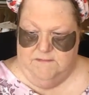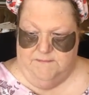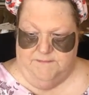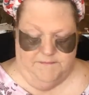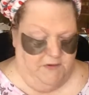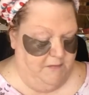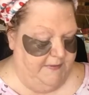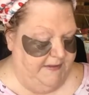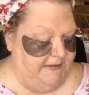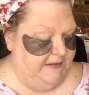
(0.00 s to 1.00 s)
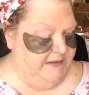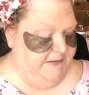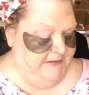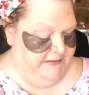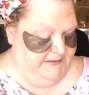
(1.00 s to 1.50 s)
All right,
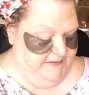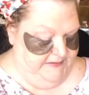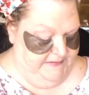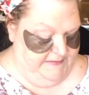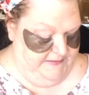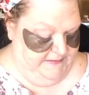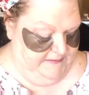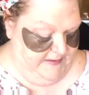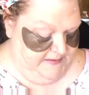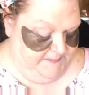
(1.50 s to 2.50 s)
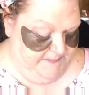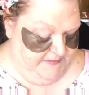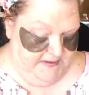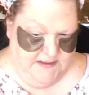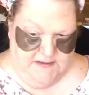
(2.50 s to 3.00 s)
and then the last
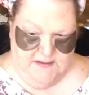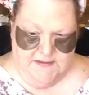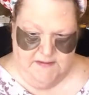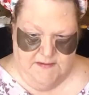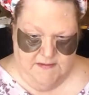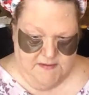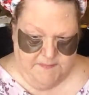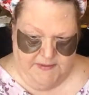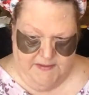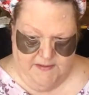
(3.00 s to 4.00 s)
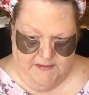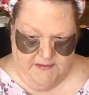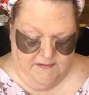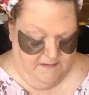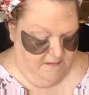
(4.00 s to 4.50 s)
thing that's in this bag,
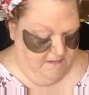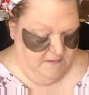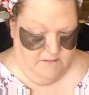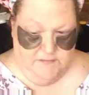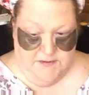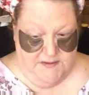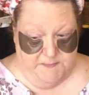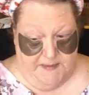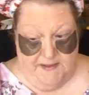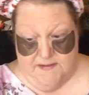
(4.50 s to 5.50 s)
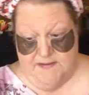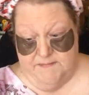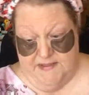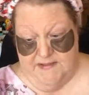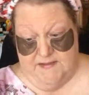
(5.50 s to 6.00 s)
which this bag is
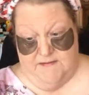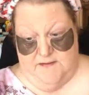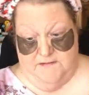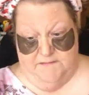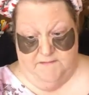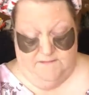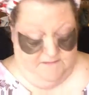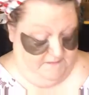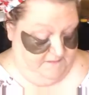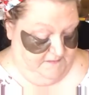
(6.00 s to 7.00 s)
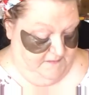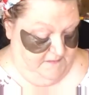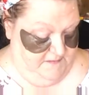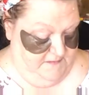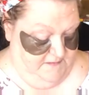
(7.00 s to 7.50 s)
amazing, y'all,
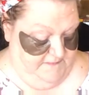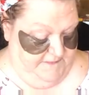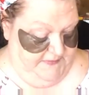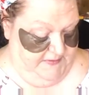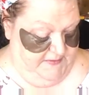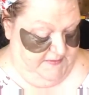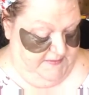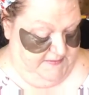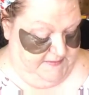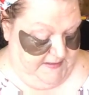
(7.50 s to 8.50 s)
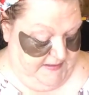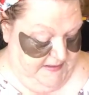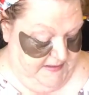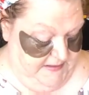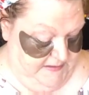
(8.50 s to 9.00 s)
is
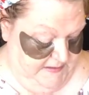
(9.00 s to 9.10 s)
Hank and